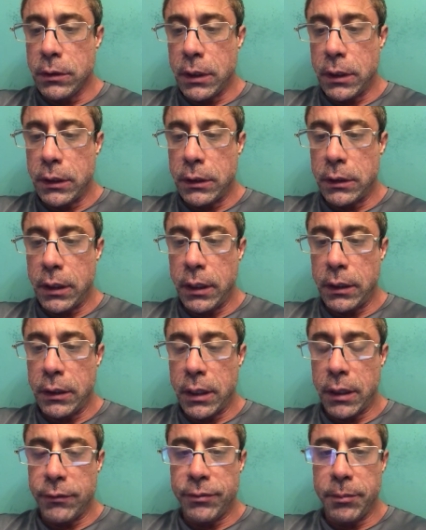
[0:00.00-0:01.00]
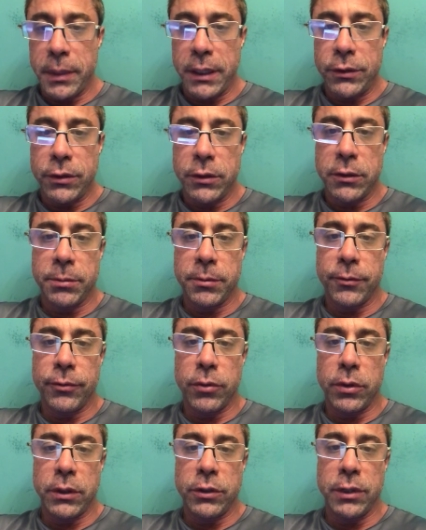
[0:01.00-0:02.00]
and I've mentioned this
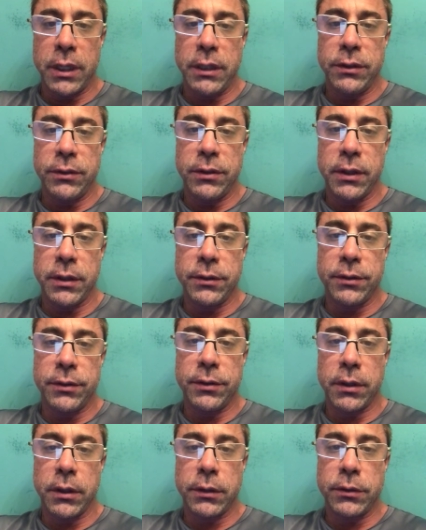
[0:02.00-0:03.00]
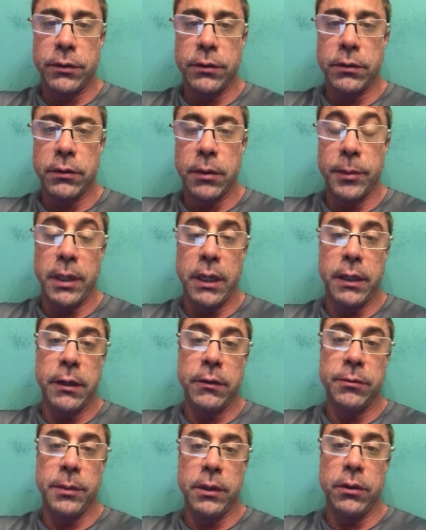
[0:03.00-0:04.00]
before. The Chinese test sucks. I mean, it
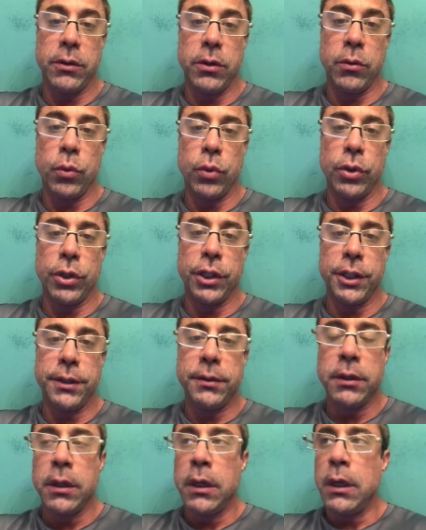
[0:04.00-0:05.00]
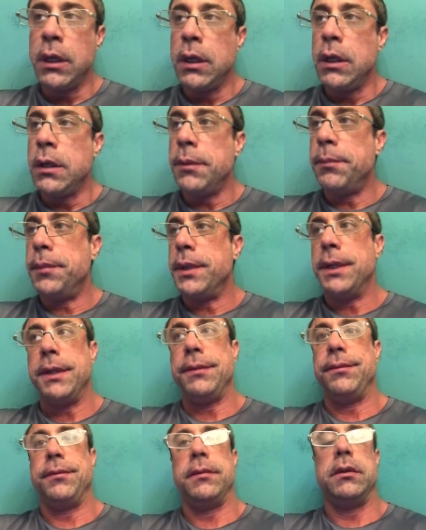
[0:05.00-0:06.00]
gives me good wood,
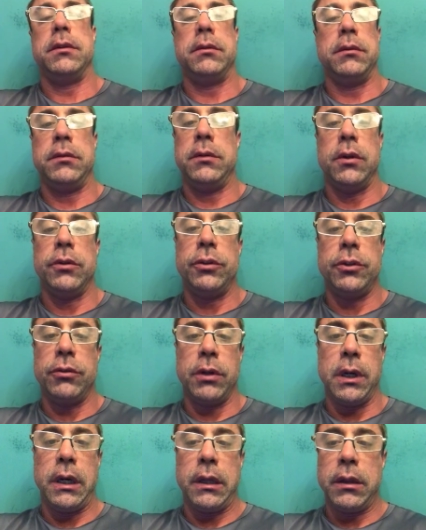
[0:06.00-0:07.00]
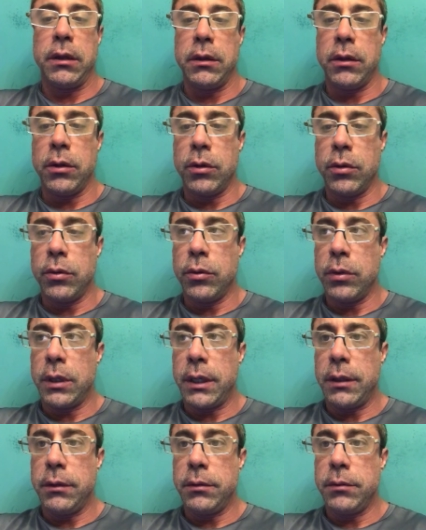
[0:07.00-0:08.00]
but no strength and no
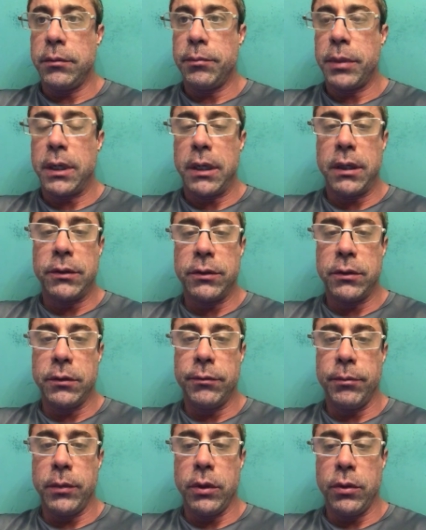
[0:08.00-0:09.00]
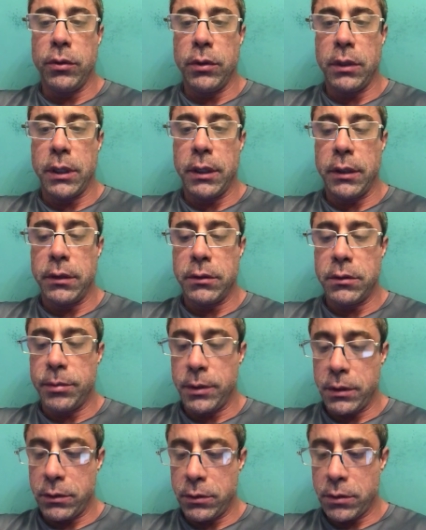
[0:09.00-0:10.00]
like positive mood
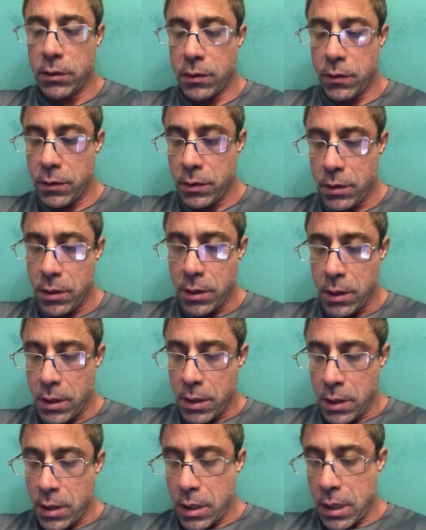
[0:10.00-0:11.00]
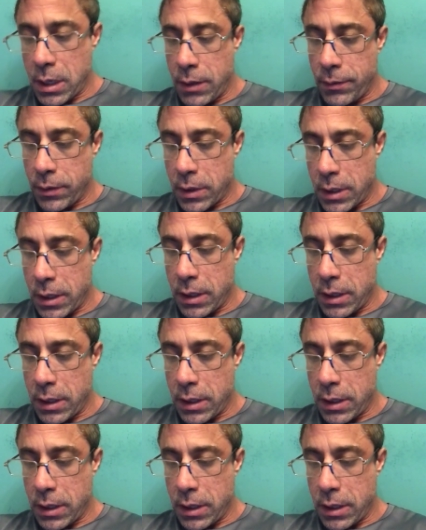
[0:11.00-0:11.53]
enhancement. So I would